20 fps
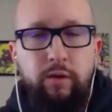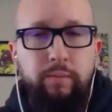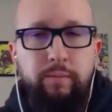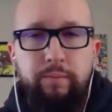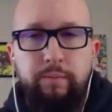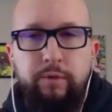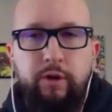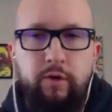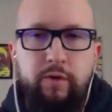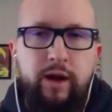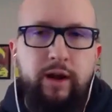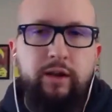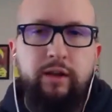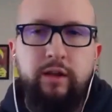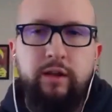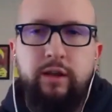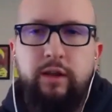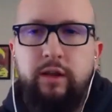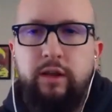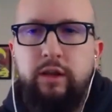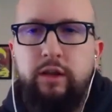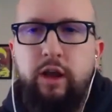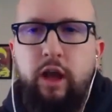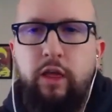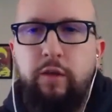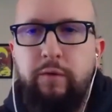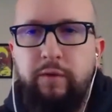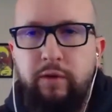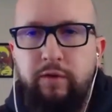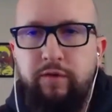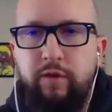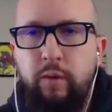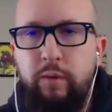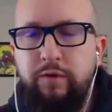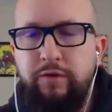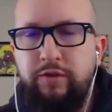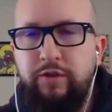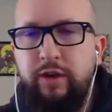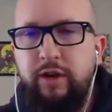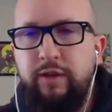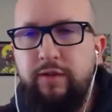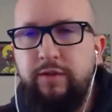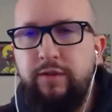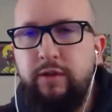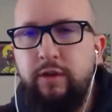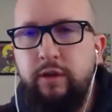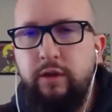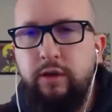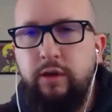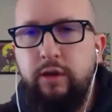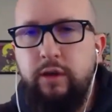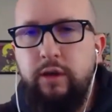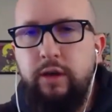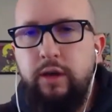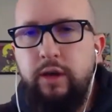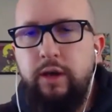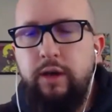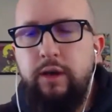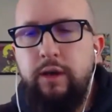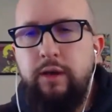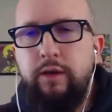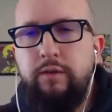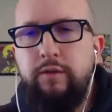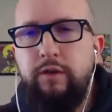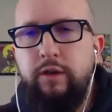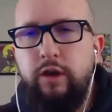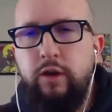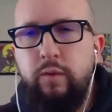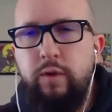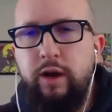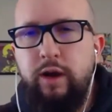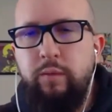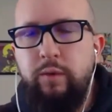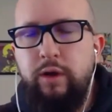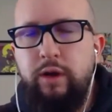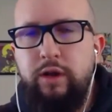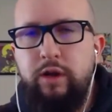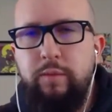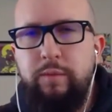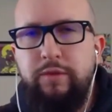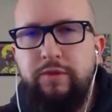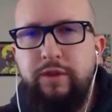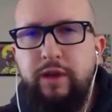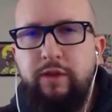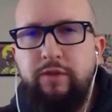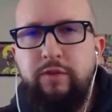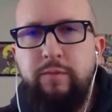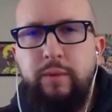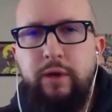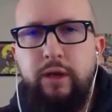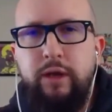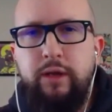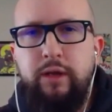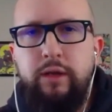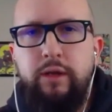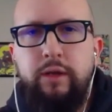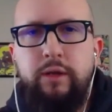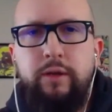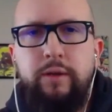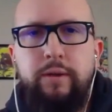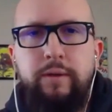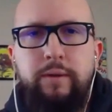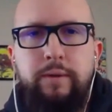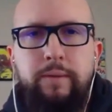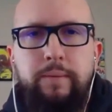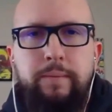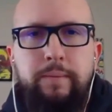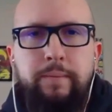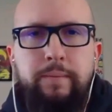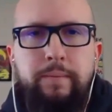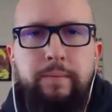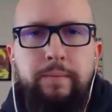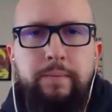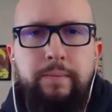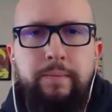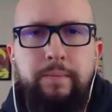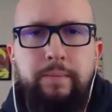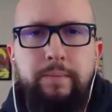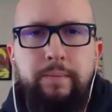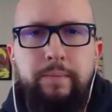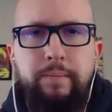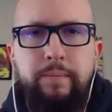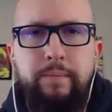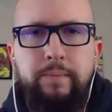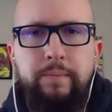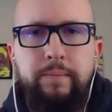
in my inking and I'll correct it in coloring. There's always a chance to correct what mistakes you made. Right.